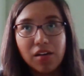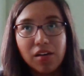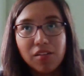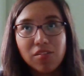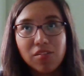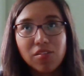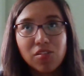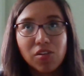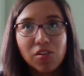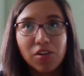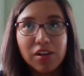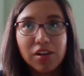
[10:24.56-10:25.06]

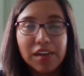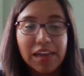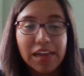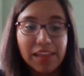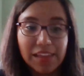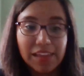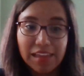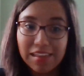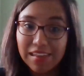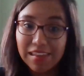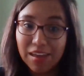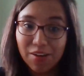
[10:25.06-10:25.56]
start
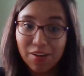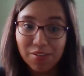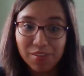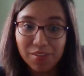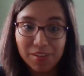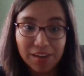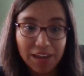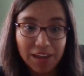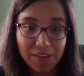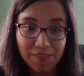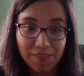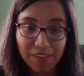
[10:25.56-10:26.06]
nailing down
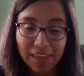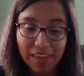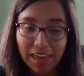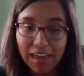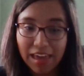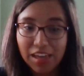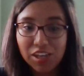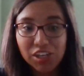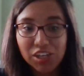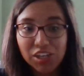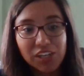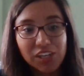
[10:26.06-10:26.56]
the
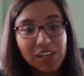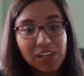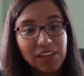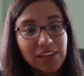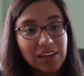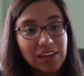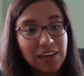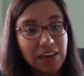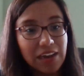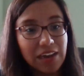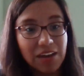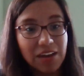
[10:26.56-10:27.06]

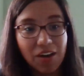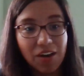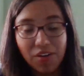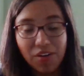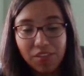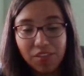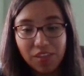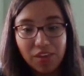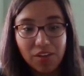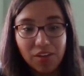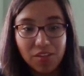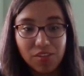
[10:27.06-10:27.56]
navigation and
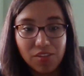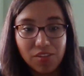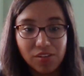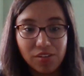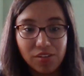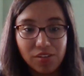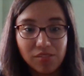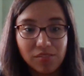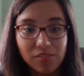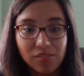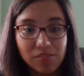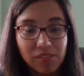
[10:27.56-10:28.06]
all the
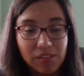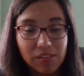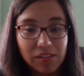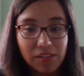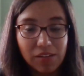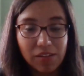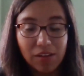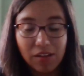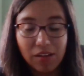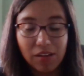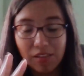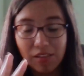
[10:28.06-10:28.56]
other
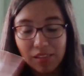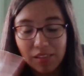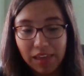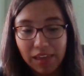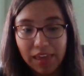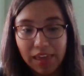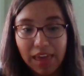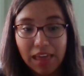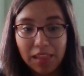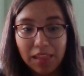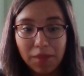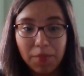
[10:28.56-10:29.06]

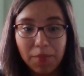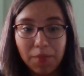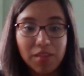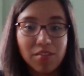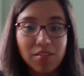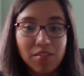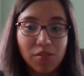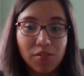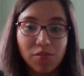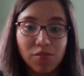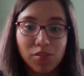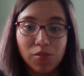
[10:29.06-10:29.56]
like
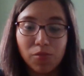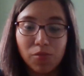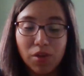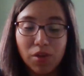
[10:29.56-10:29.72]
elements of the